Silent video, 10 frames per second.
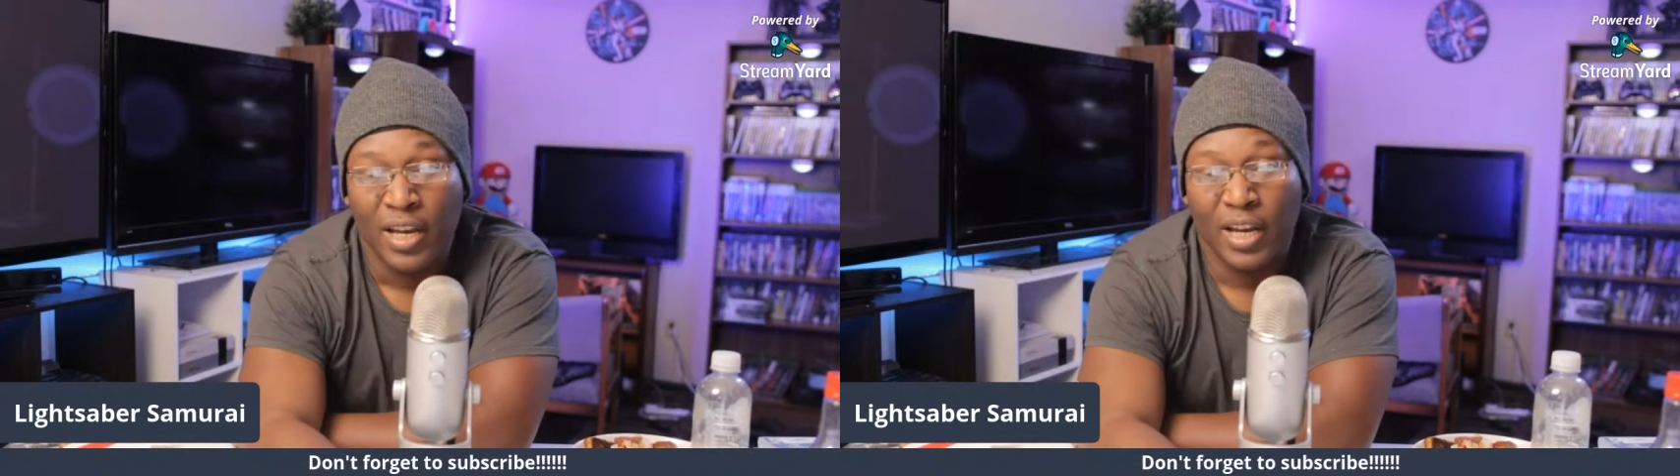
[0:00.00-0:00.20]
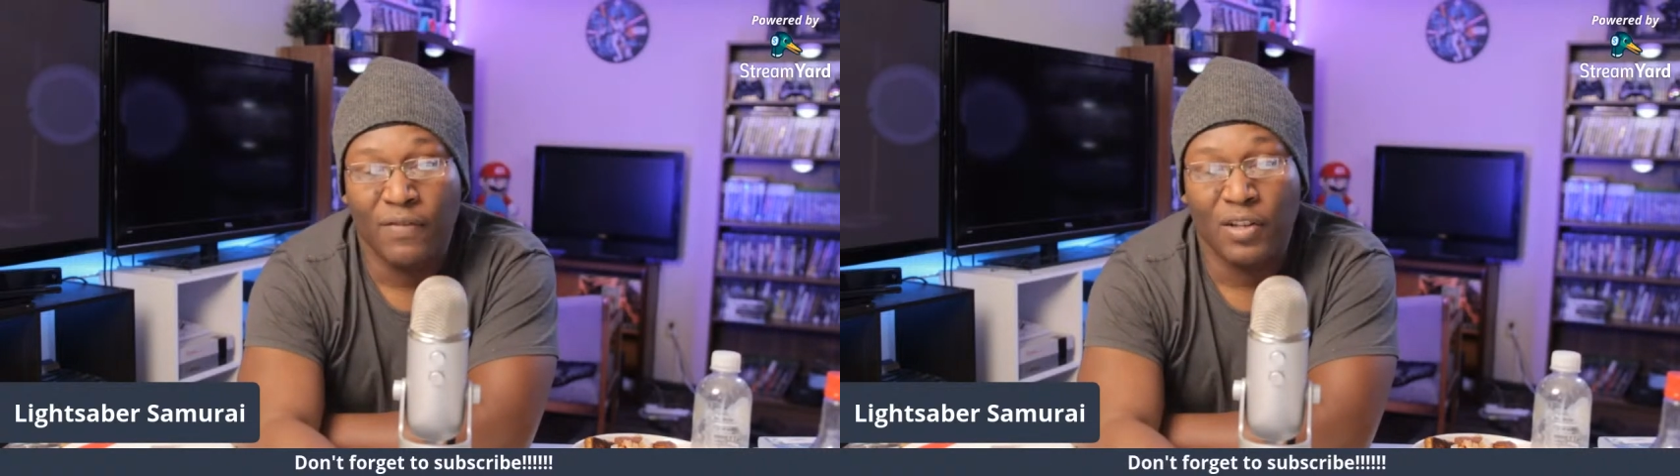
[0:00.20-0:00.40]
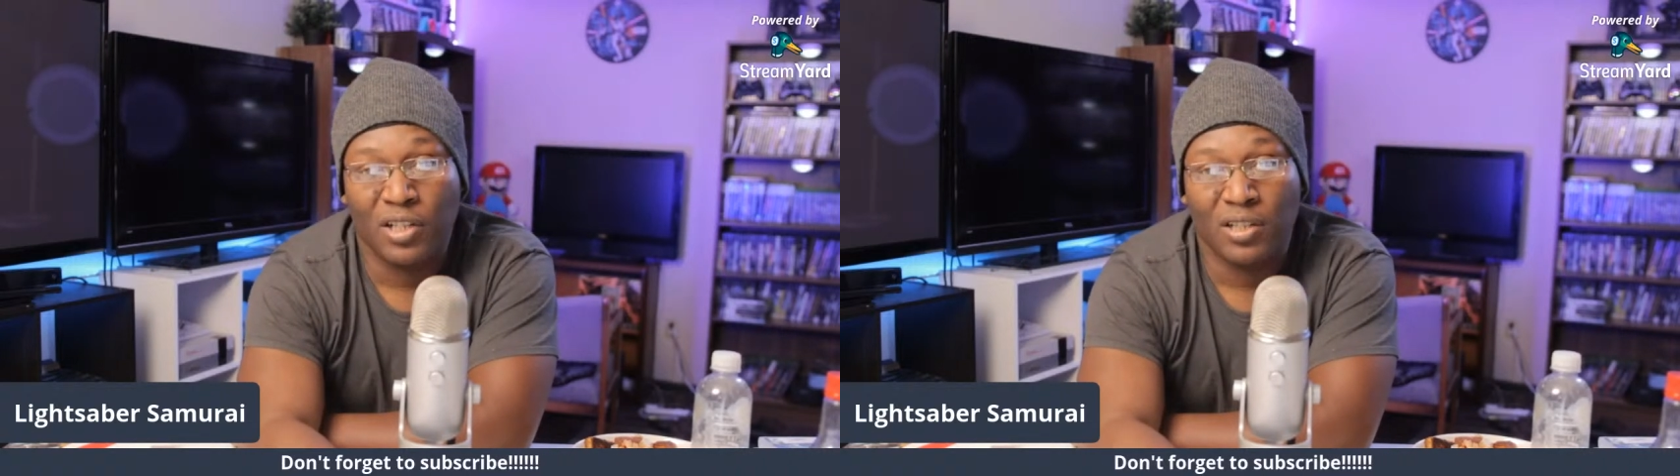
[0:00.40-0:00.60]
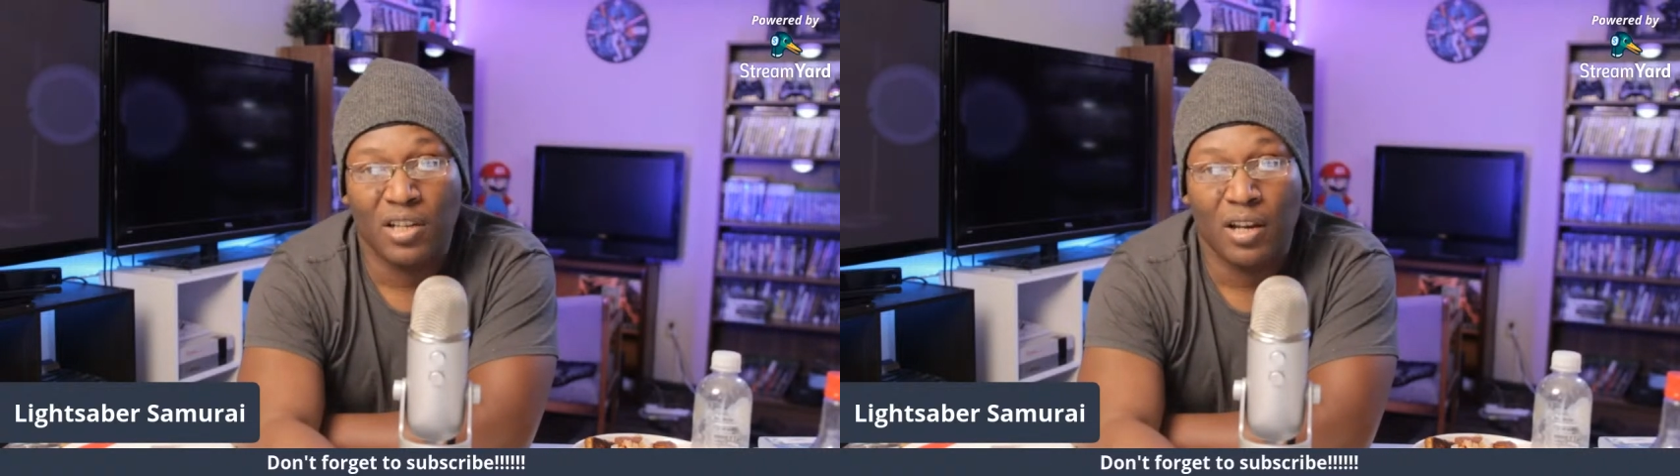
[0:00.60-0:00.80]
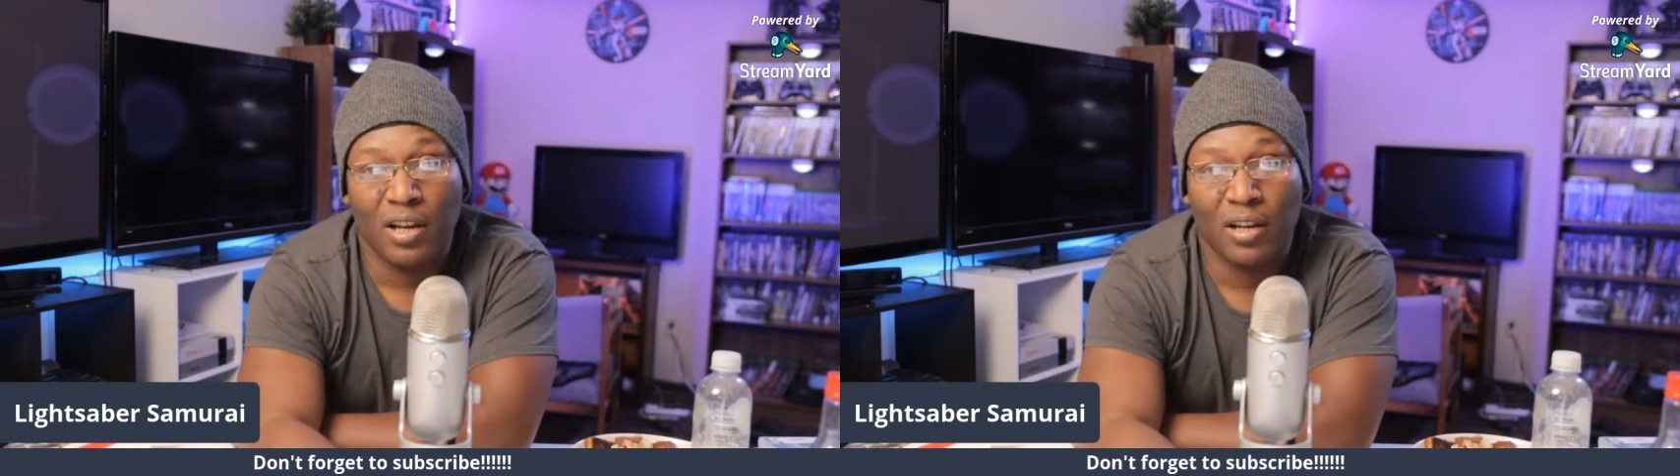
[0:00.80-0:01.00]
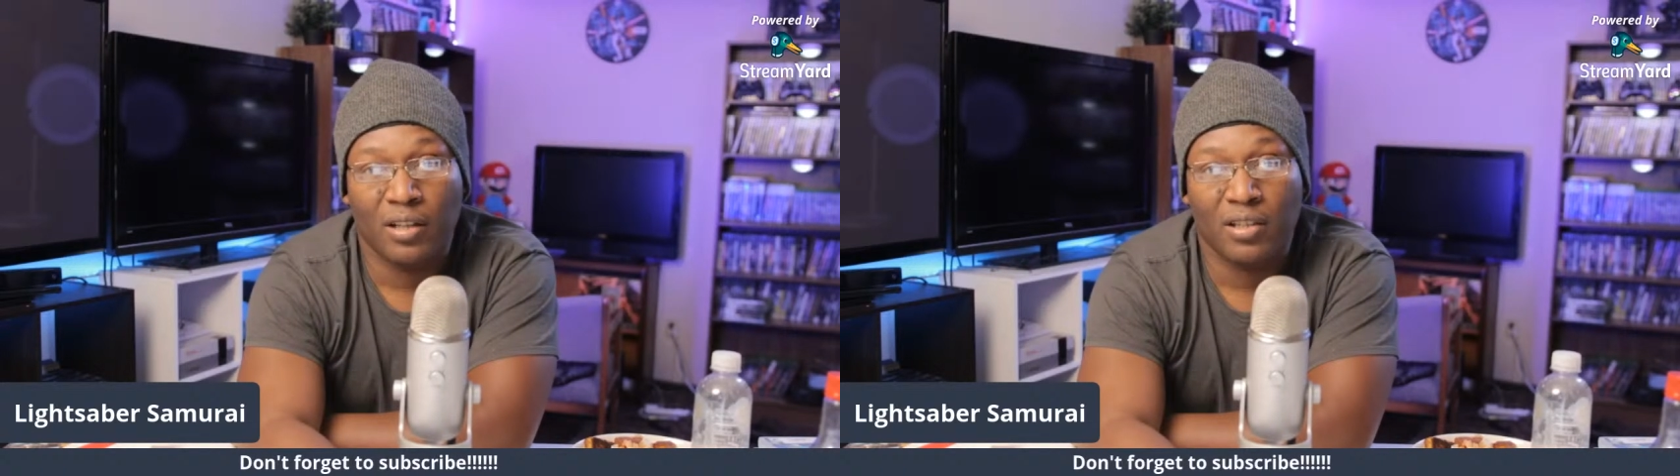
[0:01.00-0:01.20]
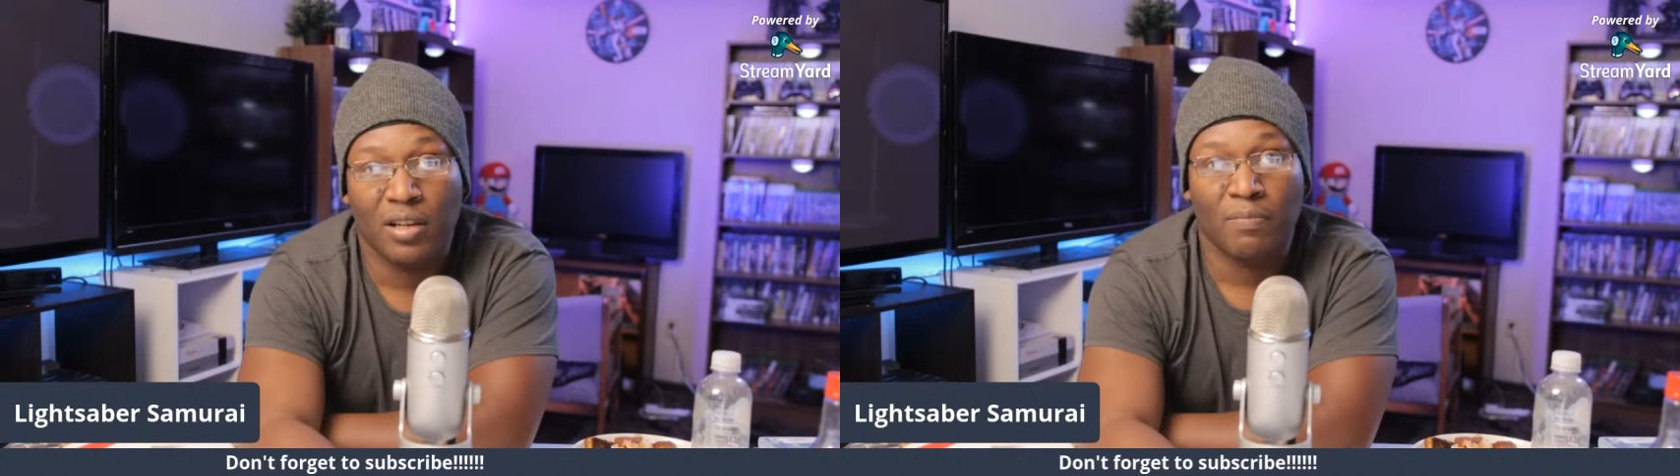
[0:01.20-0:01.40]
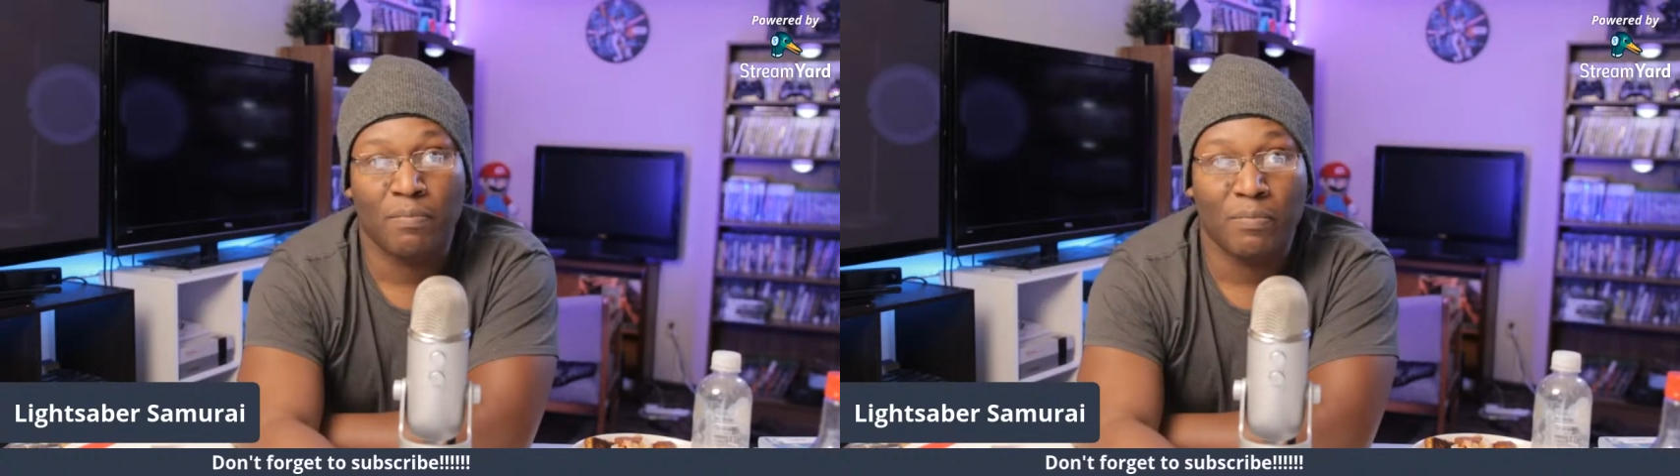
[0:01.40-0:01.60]
even just to
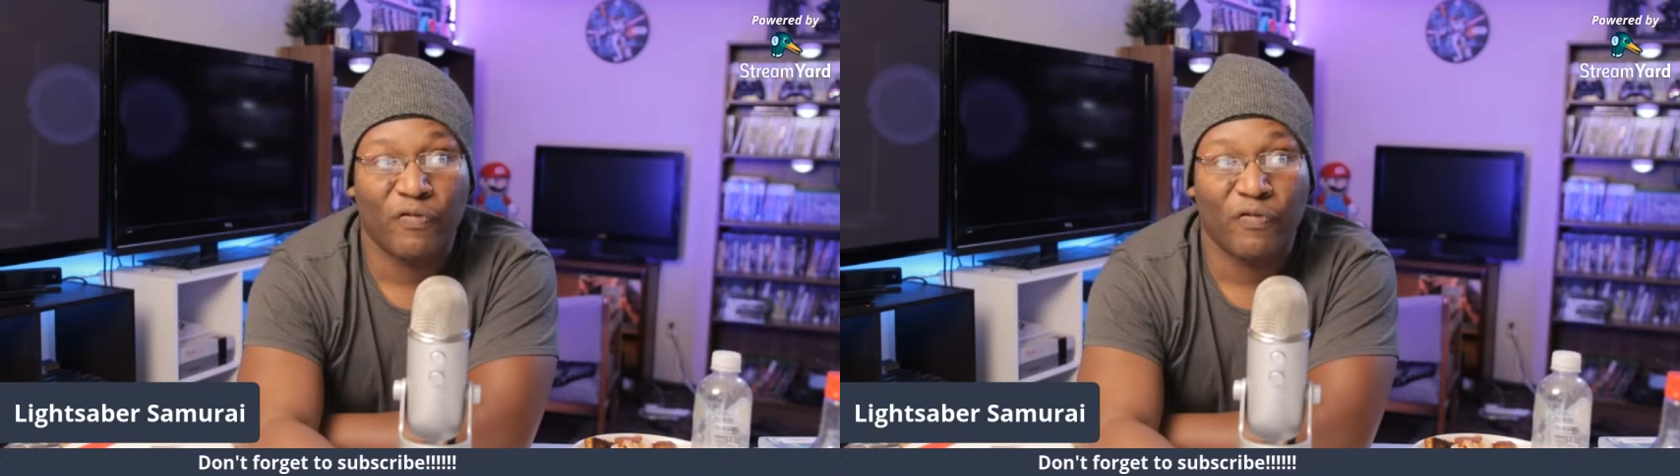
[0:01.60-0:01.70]
to